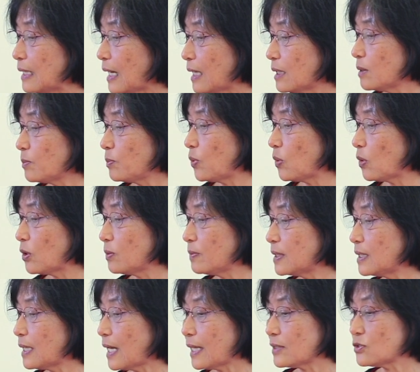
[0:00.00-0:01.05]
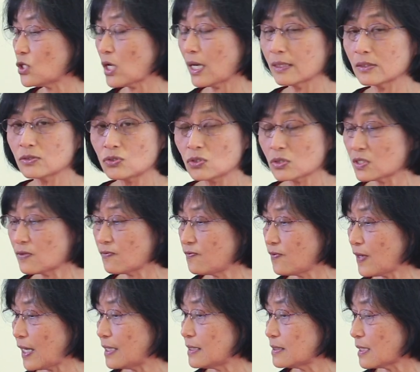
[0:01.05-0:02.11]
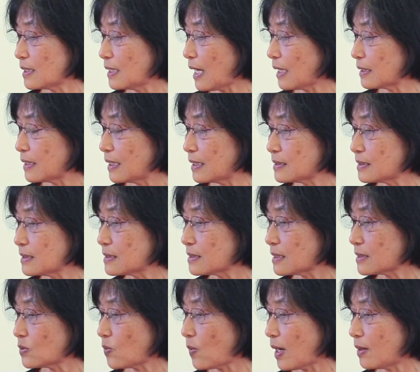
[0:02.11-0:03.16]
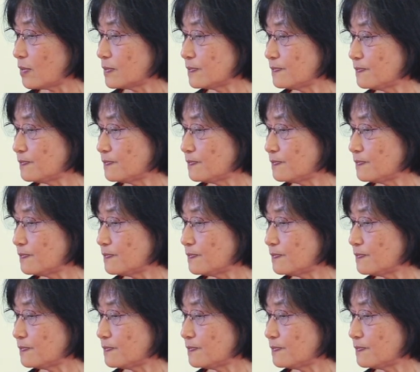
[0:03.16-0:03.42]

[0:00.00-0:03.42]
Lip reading: unemployment are challenges faced in adolescents as well.